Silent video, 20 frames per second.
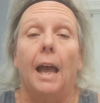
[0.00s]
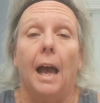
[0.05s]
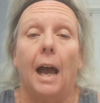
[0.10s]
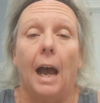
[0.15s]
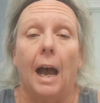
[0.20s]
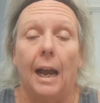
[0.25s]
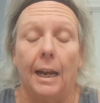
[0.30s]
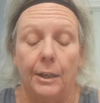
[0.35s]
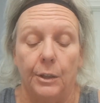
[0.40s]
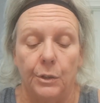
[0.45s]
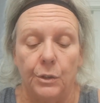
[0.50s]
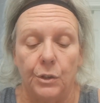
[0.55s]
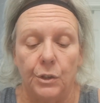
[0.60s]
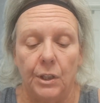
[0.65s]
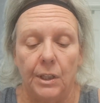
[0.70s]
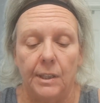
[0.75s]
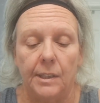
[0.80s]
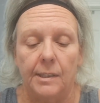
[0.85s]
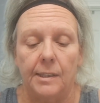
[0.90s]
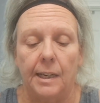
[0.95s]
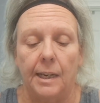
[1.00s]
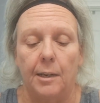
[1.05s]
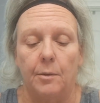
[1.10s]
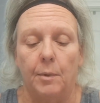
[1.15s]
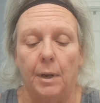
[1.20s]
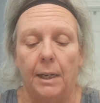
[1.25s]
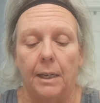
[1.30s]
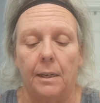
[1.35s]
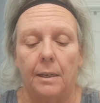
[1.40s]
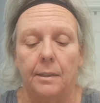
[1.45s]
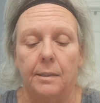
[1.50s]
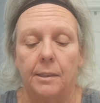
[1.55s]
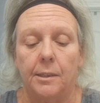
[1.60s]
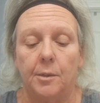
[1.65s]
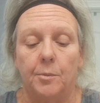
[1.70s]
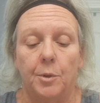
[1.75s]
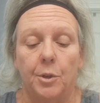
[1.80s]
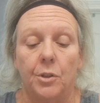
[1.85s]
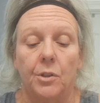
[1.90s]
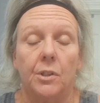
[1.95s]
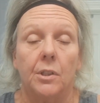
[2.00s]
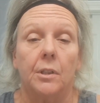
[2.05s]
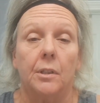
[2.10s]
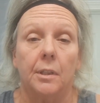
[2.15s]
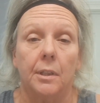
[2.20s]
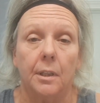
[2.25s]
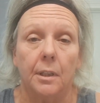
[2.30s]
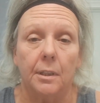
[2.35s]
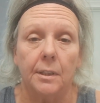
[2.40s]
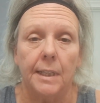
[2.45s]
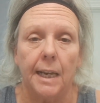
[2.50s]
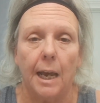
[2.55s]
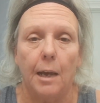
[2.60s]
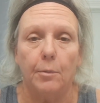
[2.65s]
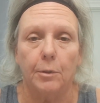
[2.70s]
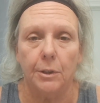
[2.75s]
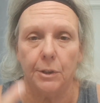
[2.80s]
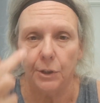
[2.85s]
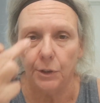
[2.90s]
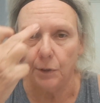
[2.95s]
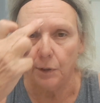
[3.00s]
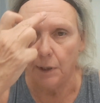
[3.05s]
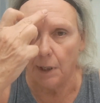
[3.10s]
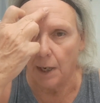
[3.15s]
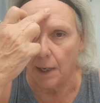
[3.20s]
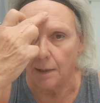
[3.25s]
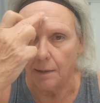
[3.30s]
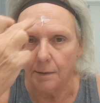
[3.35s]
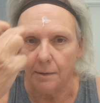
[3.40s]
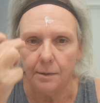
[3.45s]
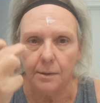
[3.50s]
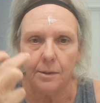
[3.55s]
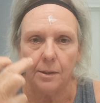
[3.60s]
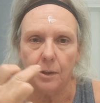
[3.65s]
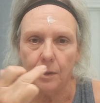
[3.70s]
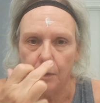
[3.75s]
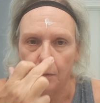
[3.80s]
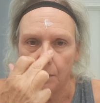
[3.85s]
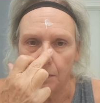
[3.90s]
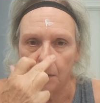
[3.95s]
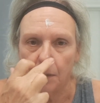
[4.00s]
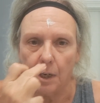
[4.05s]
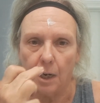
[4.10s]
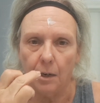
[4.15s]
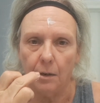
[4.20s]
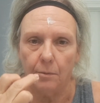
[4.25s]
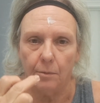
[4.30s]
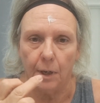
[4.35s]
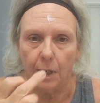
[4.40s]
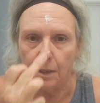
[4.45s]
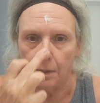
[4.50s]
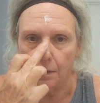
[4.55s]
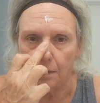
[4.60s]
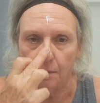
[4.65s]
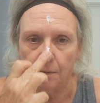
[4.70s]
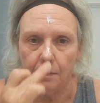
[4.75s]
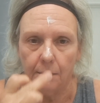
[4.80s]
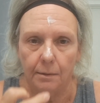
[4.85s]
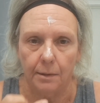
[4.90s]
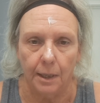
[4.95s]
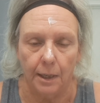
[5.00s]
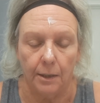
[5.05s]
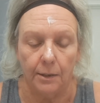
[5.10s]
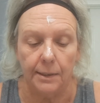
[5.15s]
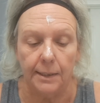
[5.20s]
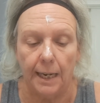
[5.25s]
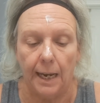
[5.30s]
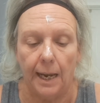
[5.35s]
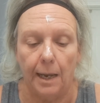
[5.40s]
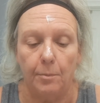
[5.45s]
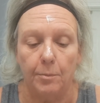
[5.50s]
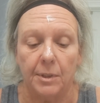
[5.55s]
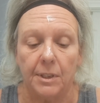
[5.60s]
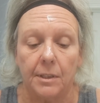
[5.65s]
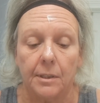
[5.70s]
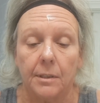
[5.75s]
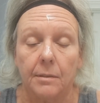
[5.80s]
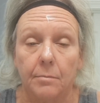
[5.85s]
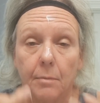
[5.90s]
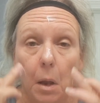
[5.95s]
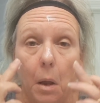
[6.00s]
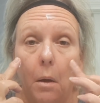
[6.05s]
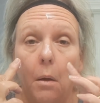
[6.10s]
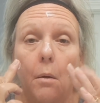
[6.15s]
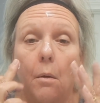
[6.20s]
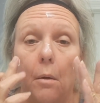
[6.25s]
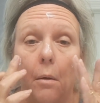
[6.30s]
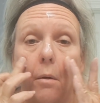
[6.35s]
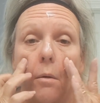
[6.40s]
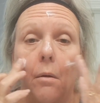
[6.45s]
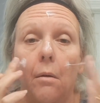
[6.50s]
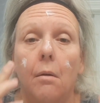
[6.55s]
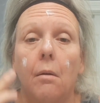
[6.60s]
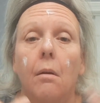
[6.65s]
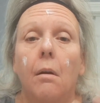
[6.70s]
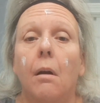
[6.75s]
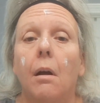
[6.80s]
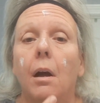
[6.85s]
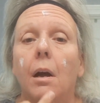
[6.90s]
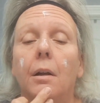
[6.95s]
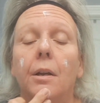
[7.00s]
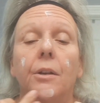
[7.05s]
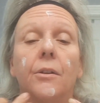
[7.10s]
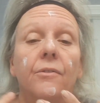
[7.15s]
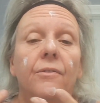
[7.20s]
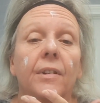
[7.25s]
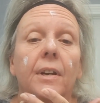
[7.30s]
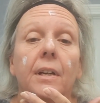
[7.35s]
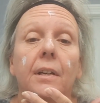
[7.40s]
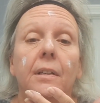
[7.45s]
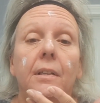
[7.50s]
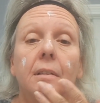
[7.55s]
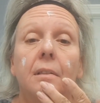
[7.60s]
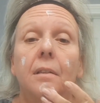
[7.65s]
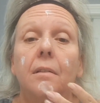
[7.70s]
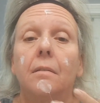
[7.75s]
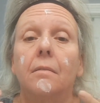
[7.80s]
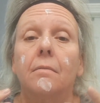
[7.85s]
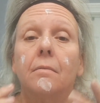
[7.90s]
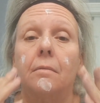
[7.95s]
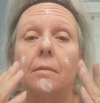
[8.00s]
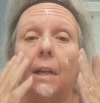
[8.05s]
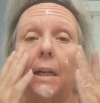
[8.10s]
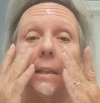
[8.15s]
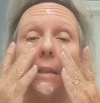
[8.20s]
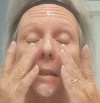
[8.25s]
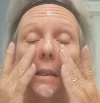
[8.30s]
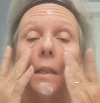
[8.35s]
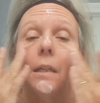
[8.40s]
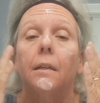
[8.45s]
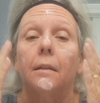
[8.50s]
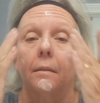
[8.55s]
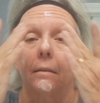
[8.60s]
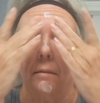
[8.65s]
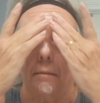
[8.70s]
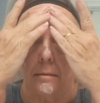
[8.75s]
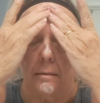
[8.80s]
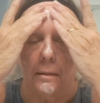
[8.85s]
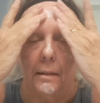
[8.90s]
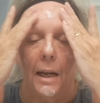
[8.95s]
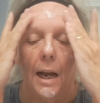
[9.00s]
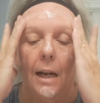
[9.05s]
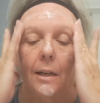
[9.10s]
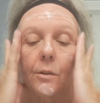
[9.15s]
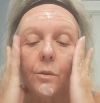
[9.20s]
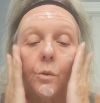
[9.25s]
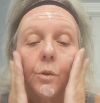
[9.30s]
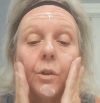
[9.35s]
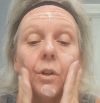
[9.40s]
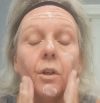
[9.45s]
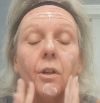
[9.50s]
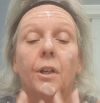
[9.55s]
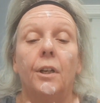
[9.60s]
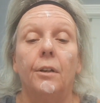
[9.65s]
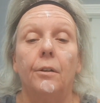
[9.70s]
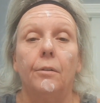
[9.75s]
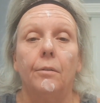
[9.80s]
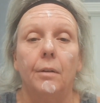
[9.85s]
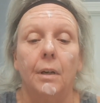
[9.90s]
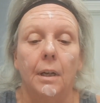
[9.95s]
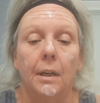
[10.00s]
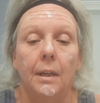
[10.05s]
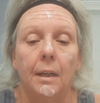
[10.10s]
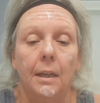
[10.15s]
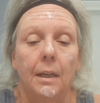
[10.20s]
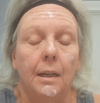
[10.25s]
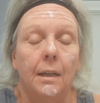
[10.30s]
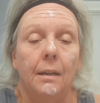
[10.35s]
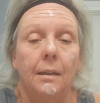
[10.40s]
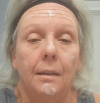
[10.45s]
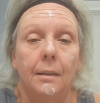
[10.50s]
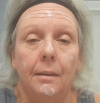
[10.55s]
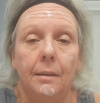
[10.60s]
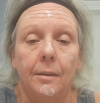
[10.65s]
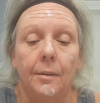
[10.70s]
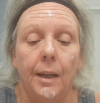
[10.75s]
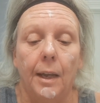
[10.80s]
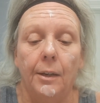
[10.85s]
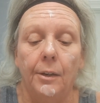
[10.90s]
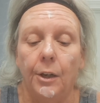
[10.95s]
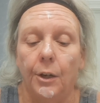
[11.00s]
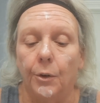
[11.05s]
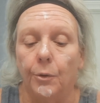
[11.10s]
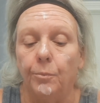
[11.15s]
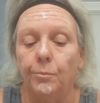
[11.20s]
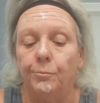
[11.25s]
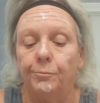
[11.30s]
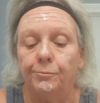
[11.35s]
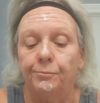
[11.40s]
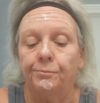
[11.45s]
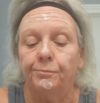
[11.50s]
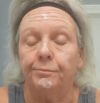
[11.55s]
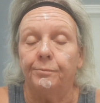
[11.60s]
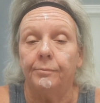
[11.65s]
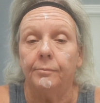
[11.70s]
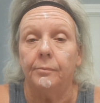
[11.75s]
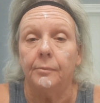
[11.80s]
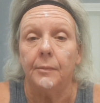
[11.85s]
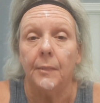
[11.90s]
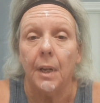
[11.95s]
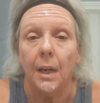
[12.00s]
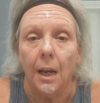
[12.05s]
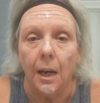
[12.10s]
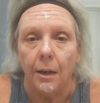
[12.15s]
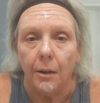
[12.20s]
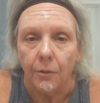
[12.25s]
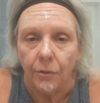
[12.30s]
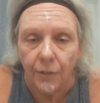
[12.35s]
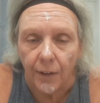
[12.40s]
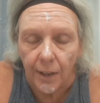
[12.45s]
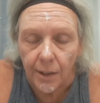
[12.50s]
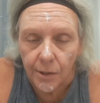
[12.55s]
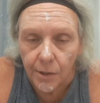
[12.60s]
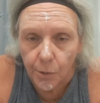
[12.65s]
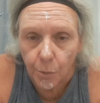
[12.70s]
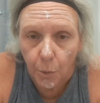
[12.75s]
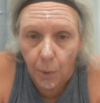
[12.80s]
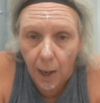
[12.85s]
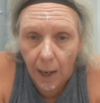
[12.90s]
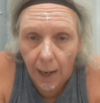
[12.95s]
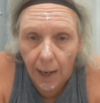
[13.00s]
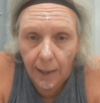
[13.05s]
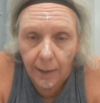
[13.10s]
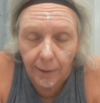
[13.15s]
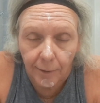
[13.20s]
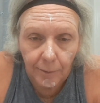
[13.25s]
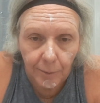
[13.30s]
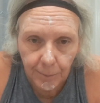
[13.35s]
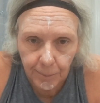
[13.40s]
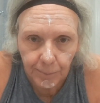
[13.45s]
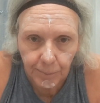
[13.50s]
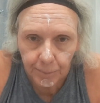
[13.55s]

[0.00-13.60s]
I usually say to my customers, a little dab will do you. So you start with little dabs on your face. That's it. That's what you do. Then you get your face wet.